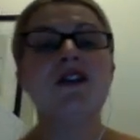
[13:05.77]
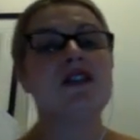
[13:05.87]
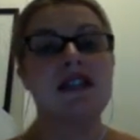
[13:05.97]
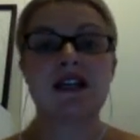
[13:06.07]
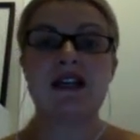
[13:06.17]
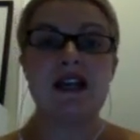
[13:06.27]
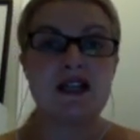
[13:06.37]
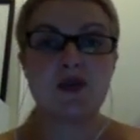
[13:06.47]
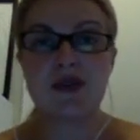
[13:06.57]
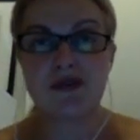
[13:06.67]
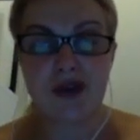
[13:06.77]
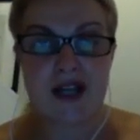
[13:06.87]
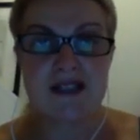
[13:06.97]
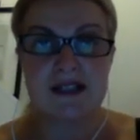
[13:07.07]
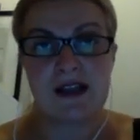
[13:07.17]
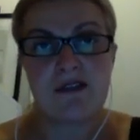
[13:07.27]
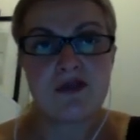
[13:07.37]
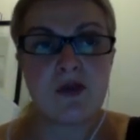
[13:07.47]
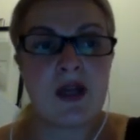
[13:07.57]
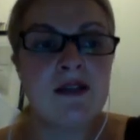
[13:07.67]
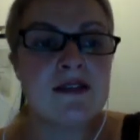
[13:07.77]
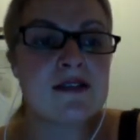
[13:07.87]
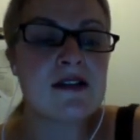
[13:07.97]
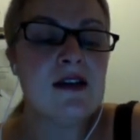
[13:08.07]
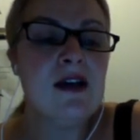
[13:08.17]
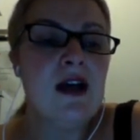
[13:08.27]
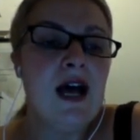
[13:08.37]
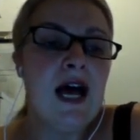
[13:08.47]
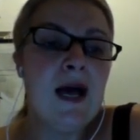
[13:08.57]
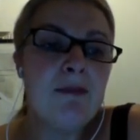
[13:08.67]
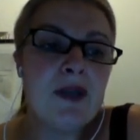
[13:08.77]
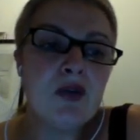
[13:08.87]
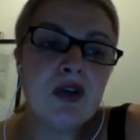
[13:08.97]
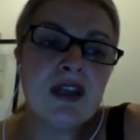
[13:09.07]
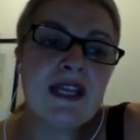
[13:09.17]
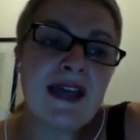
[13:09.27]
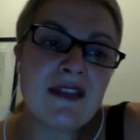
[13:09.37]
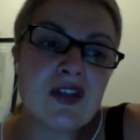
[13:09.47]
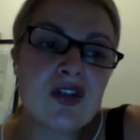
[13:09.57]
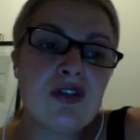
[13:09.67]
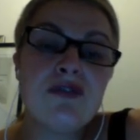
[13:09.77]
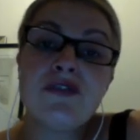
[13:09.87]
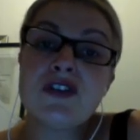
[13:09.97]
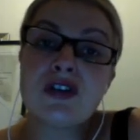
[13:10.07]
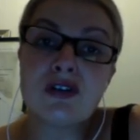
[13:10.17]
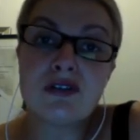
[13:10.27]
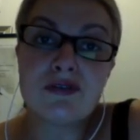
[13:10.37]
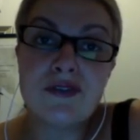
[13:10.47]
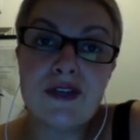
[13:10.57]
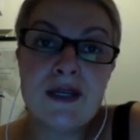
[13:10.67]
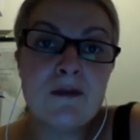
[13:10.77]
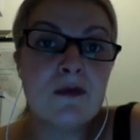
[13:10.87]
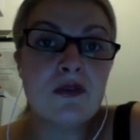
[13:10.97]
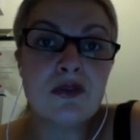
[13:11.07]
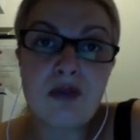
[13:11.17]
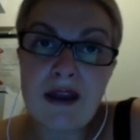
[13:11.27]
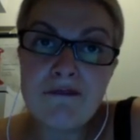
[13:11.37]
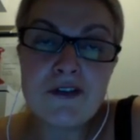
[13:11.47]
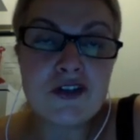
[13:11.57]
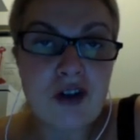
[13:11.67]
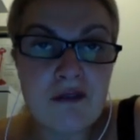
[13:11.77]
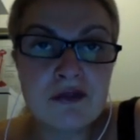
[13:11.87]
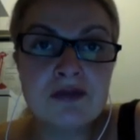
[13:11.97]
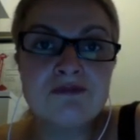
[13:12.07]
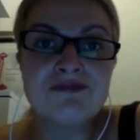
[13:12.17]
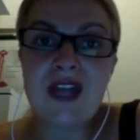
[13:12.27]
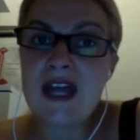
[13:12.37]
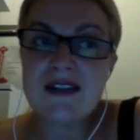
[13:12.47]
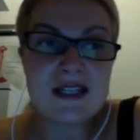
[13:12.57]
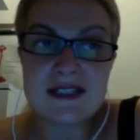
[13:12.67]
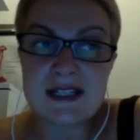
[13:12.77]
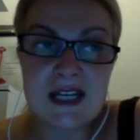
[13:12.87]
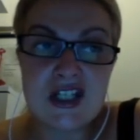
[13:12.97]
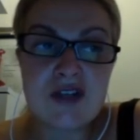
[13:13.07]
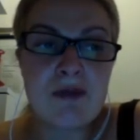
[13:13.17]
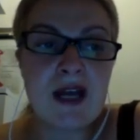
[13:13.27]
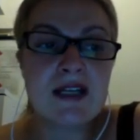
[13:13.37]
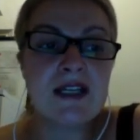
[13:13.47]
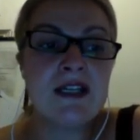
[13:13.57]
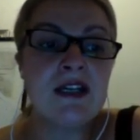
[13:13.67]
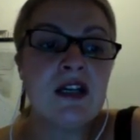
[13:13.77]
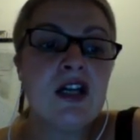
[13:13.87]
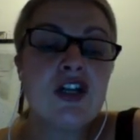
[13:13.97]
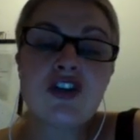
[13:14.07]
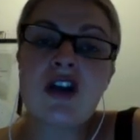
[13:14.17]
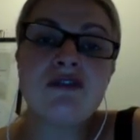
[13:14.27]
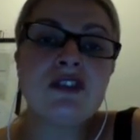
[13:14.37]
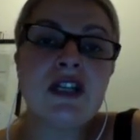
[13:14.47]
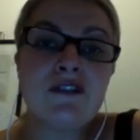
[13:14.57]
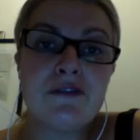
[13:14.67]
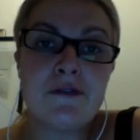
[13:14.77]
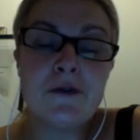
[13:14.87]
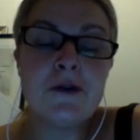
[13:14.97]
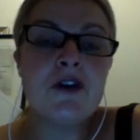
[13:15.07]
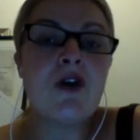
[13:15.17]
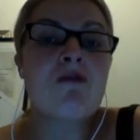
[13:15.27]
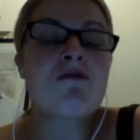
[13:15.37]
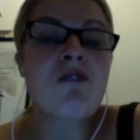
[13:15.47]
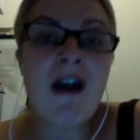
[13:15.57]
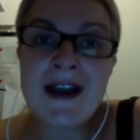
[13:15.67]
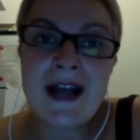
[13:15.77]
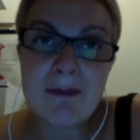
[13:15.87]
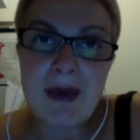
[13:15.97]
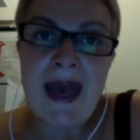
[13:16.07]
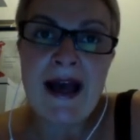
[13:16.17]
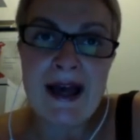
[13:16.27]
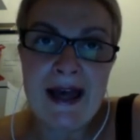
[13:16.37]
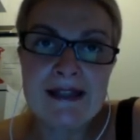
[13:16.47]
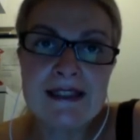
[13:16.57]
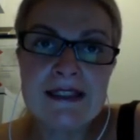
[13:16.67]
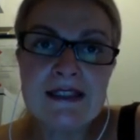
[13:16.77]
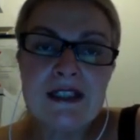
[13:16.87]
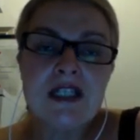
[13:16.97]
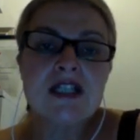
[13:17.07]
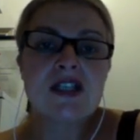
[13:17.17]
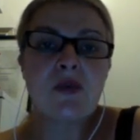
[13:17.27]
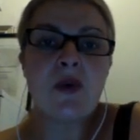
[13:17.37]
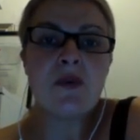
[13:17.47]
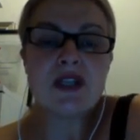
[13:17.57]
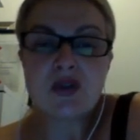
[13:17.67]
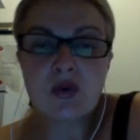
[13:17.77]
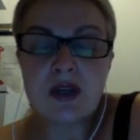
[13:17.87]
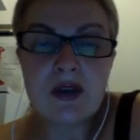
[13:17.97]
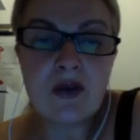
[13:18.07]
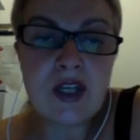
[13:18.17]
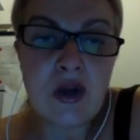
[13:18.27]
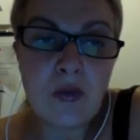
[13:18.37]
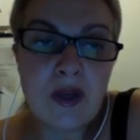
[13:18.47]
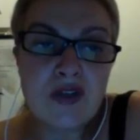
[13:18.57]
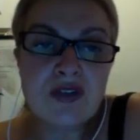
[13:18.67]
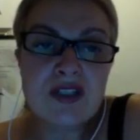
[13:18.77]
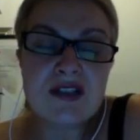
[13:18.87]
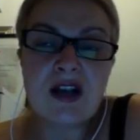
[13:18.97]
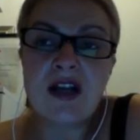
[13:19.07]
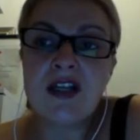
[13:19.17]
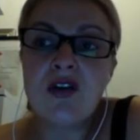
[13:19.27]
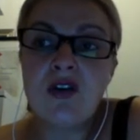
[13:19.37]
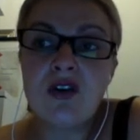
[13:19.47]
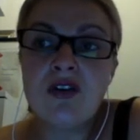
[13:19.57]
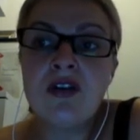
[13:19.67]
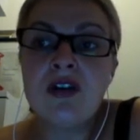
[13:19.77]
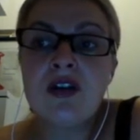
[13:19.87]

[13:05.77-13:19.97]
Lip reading: to connect with friends and loved ones. But look at the other 2. Photography, great for travel and destination marketing. Travel and food, right up our alley. So when we're talking, when you're deciding on